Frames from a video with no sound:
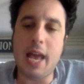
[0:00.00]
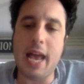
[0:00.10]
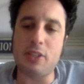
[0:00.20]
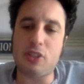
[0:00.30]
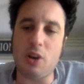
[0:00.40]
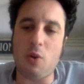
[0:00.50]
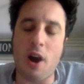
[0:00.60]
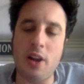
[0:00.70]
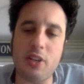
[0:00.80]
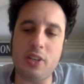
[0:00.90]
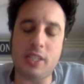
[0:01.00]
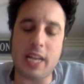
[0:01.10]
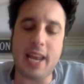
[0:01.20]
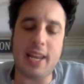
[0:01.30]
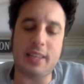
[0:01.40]
And so
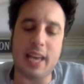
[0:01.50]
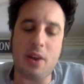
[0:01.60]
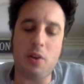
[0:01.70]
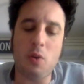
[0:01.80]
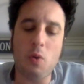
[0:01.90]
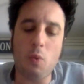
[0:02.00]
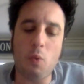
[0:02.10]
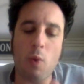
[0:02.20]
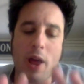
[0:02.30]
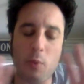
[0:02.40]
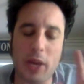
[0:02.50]
understanding that when